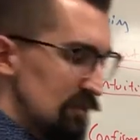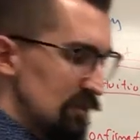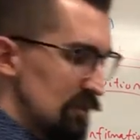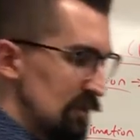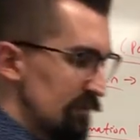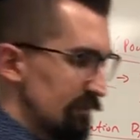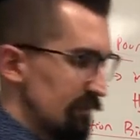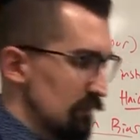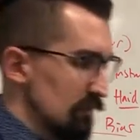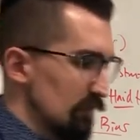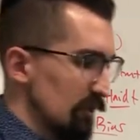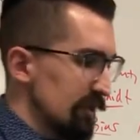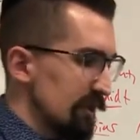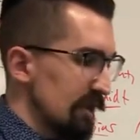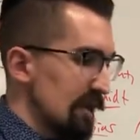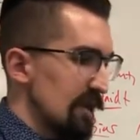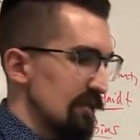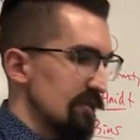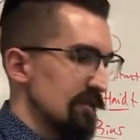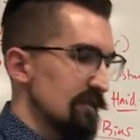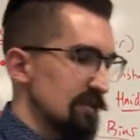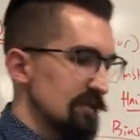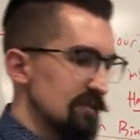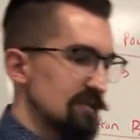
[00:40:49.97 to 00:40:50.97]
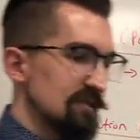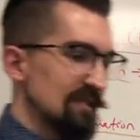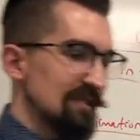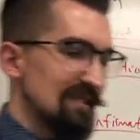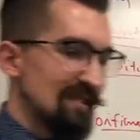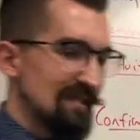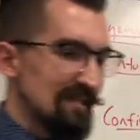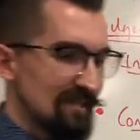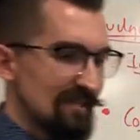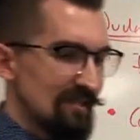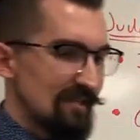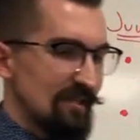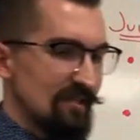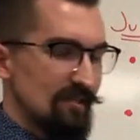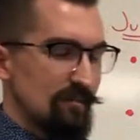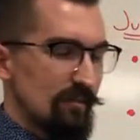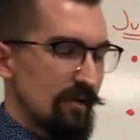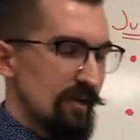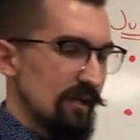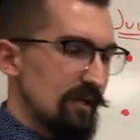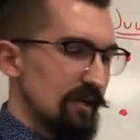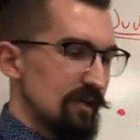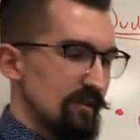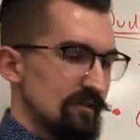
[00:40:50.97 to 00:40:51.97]
If you look at the statistics,
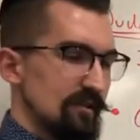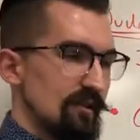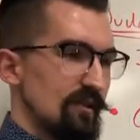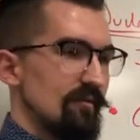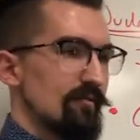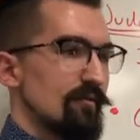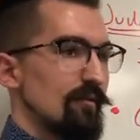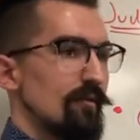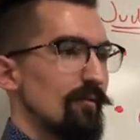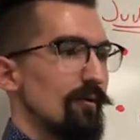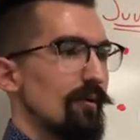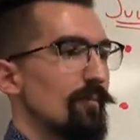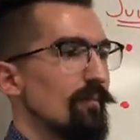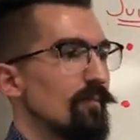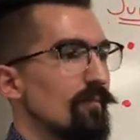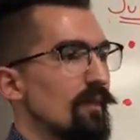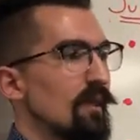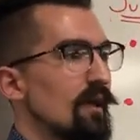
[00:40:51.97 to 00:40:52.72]
man, I can't say that very well,